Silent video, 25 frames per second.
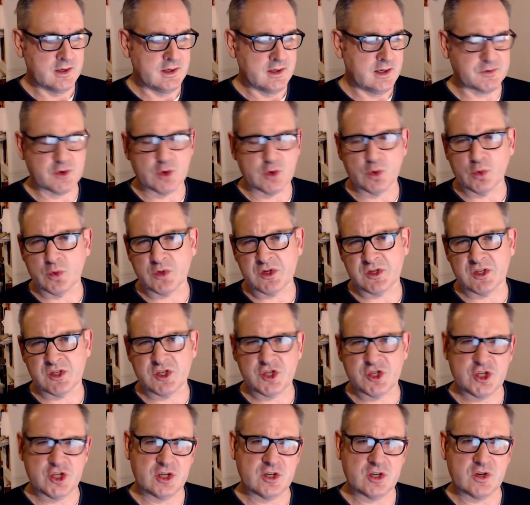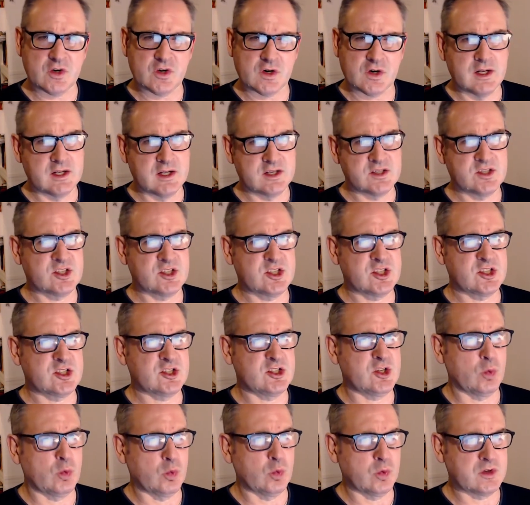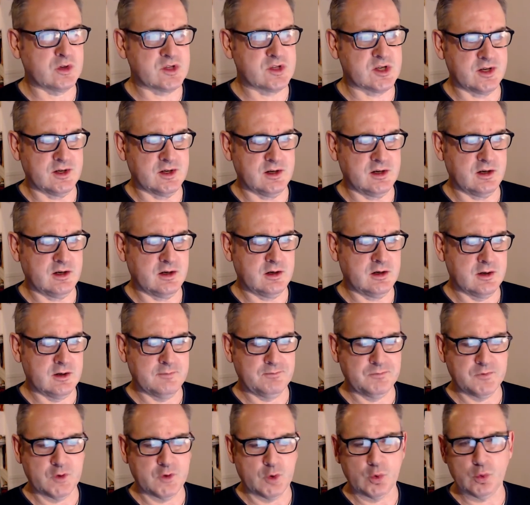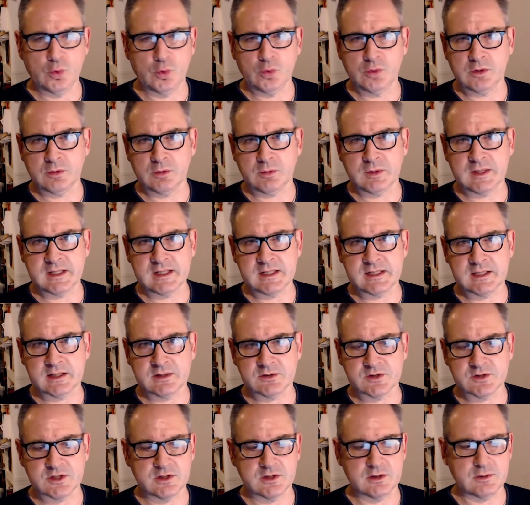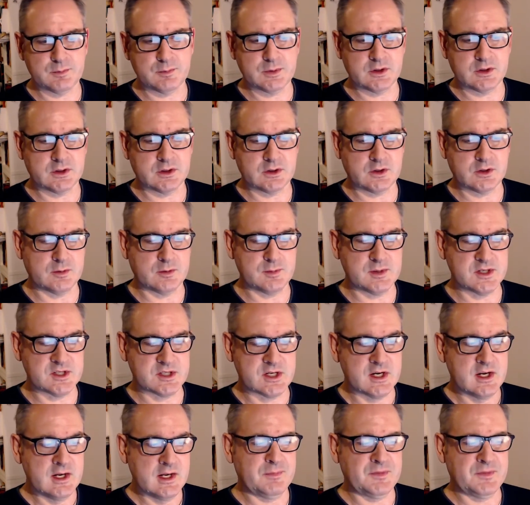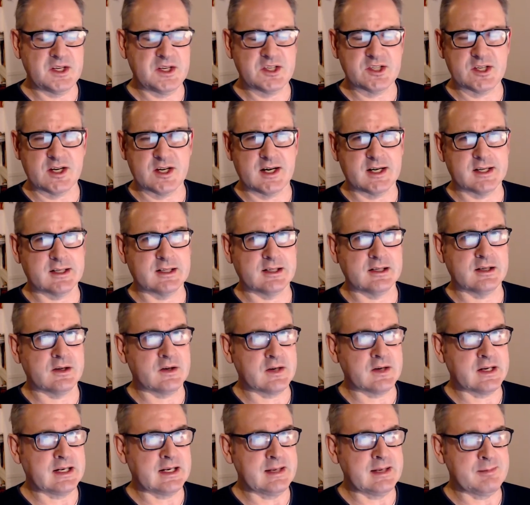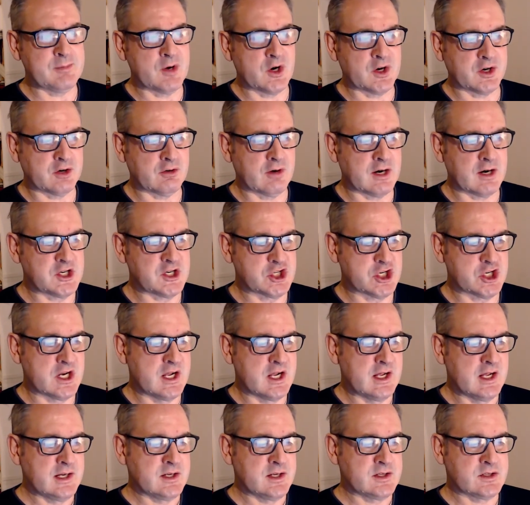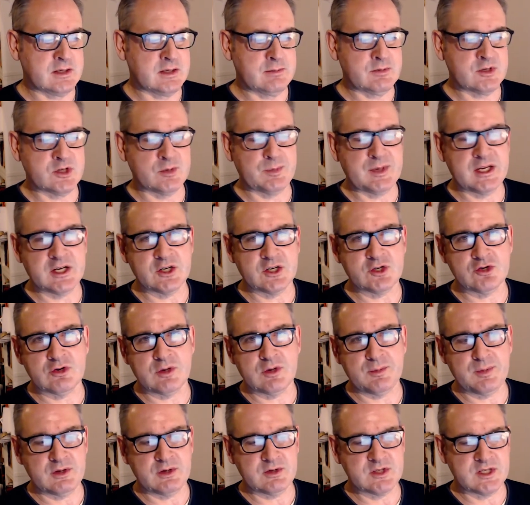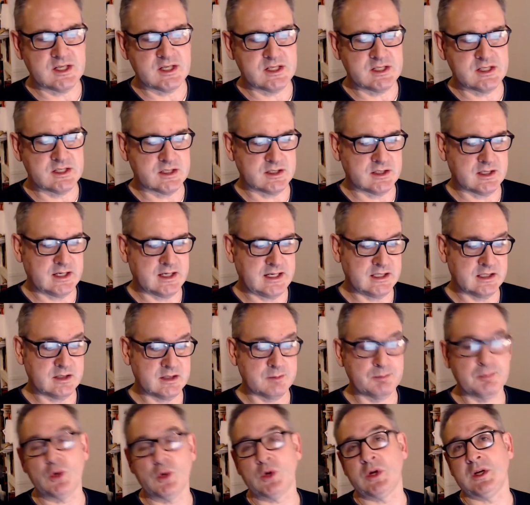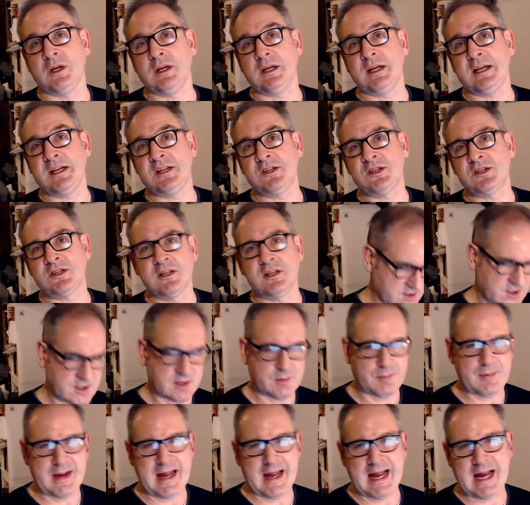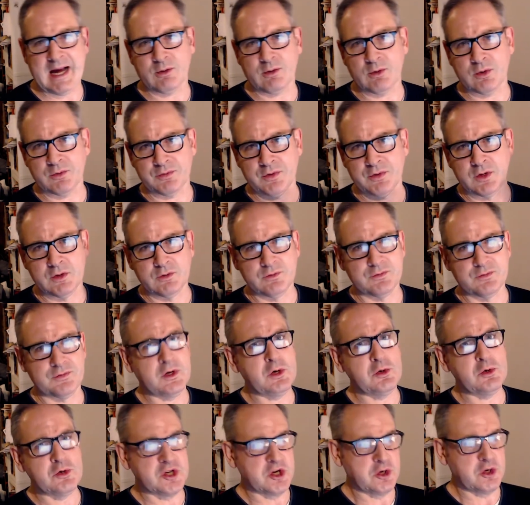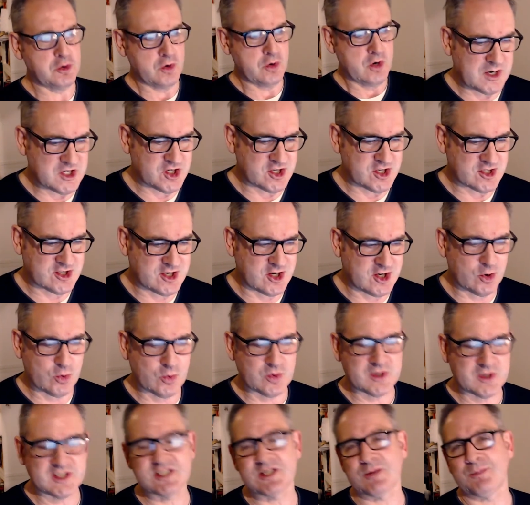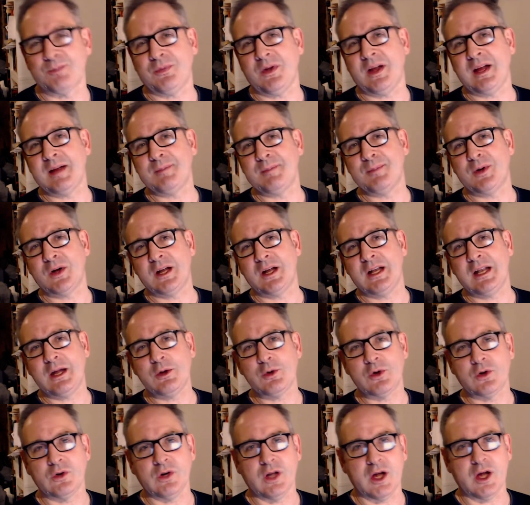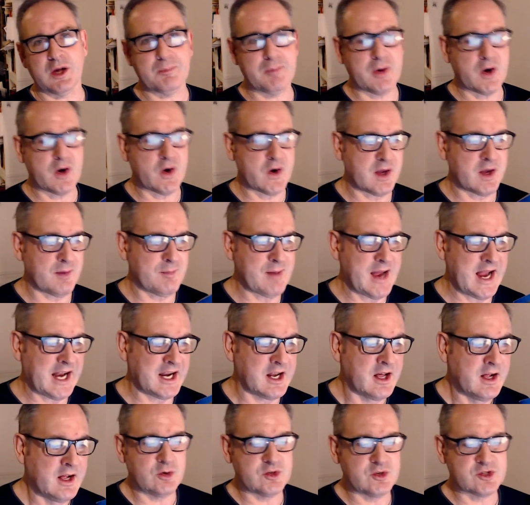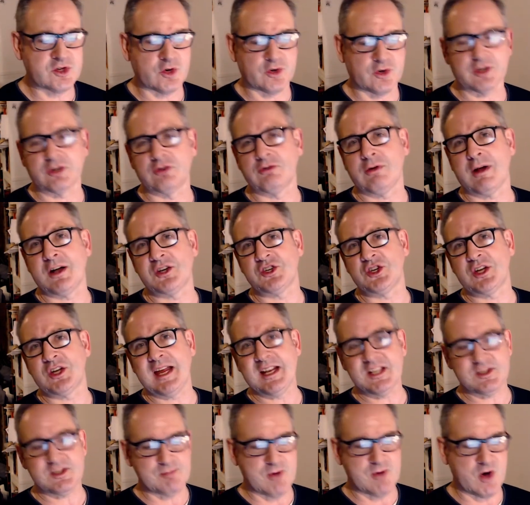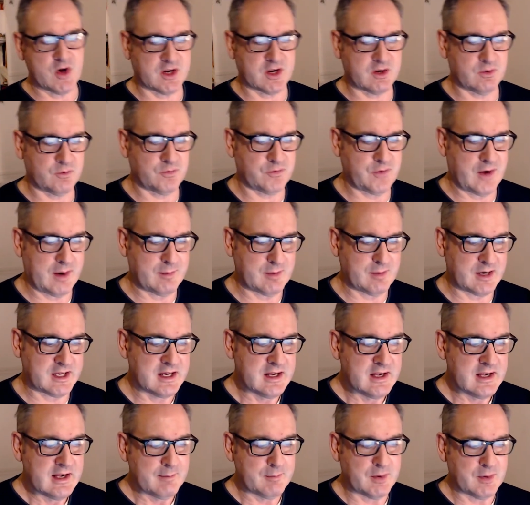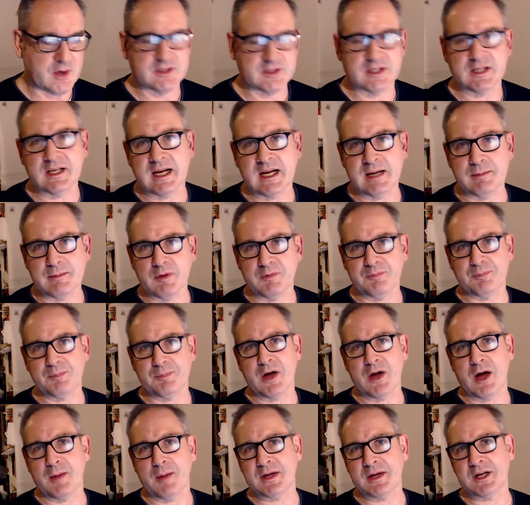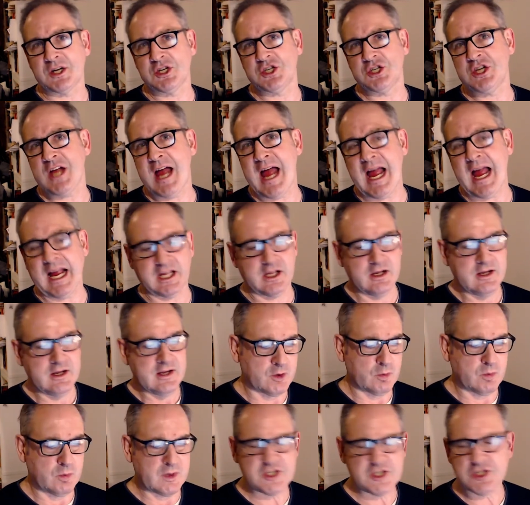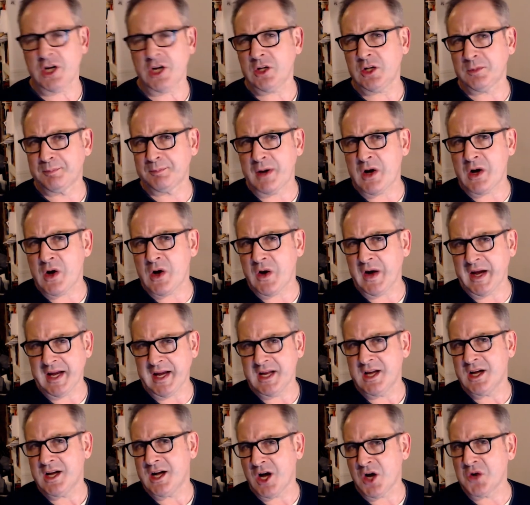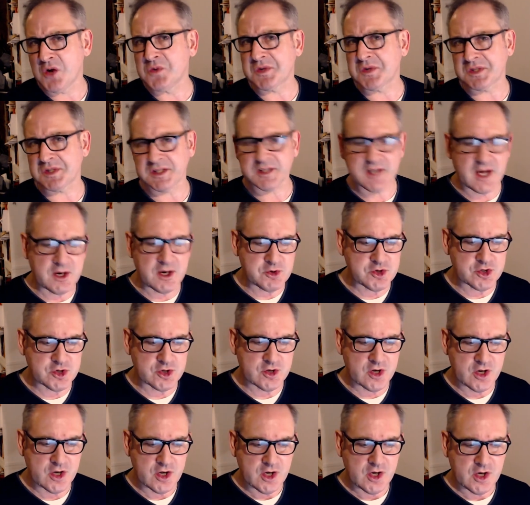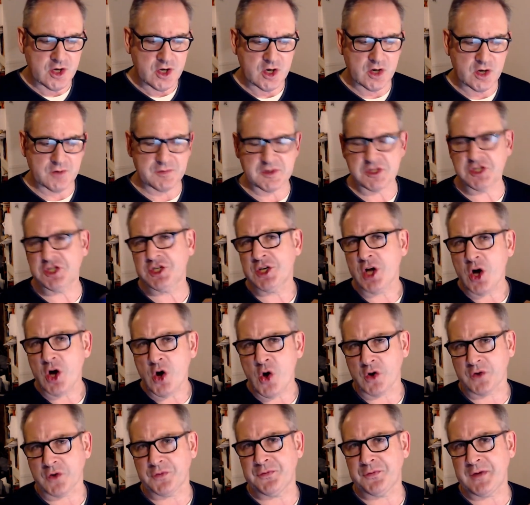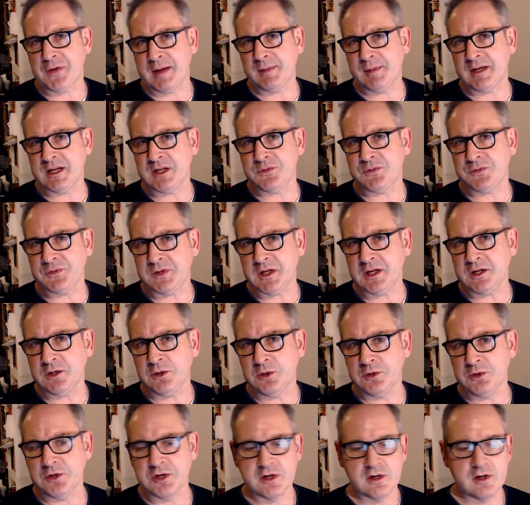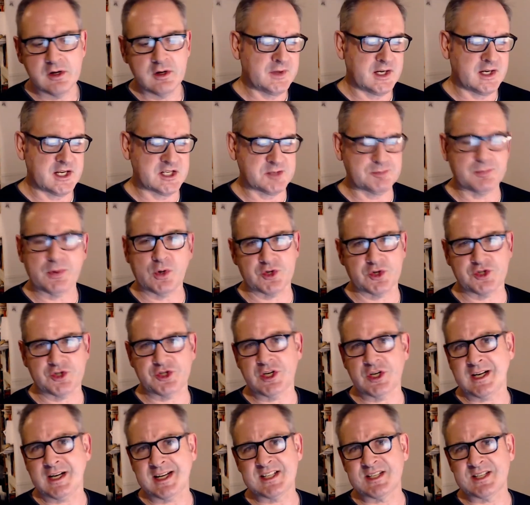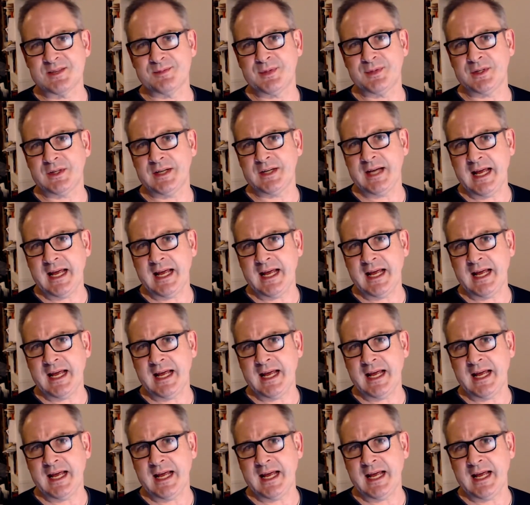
Of course, the shark stalks her all the way down to the Bahamas. This unlikely migration seems to be attributed, in the book at least, to the power of voodoo, which is called into play by a local Abaya man who's got a grudge against Mike and family by the name of Papa Jacques, which I'll buy over the notion of a shark family feud, as postulated by